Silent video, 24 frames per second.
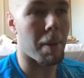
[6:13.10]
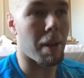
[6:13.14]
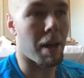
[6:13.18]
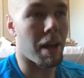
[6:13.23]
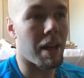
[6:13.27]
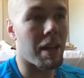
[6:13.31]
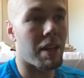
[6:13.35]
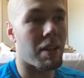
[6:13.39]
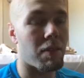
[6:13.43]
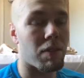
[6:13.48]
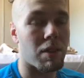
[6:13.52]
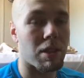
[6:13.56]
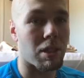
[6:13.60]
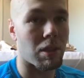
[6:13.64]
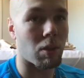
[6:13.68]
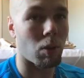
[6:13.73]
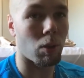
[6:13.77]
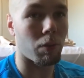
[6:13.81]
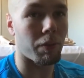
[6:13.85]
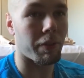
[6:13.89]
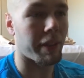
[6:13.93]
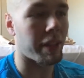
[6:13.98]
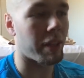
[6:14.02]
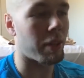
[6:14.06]
end of this
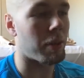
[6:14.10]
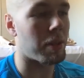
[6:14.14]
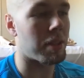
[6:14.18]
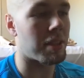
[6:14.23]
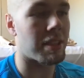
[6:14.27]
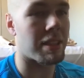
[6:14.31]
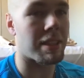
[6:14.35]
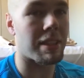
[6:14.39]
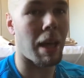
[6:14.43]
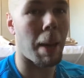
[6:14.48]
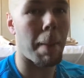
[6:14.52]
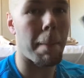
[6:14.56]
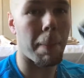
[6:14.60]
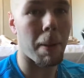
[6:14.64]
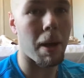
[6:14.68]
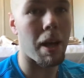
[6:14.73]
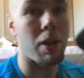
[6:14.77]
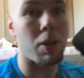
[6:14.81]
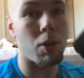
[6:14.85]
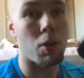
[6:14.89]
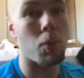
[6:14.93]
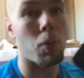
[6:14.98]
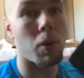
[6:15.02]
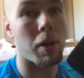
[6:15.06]
whole video is I
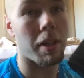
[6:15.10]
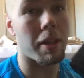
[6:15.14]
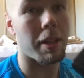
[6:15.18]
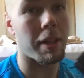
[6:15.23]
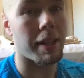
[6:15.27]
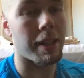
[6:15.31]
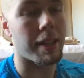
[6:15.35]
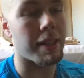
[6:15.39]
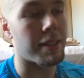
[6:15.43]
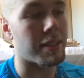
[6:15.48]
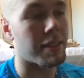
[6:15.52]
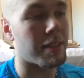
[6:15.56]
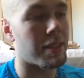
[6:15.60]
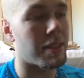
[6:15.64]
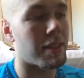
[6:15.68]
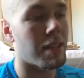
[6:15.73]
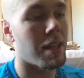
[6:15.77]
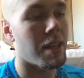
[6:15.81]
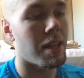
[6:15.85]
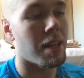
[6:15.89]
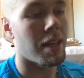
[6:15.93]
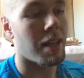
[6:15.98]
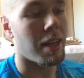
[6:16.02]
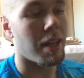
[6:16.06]
bought a new one of these,
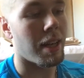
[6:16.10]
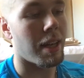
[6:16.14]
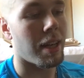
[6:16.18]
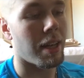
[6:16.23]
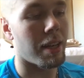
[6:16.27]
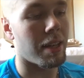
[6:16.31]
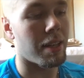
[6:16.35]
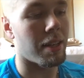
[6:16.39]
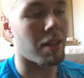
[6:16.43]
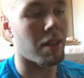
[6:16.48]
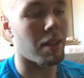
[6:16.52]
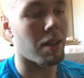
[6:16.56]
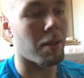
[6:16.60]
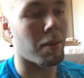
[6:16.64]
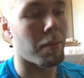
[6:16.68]
and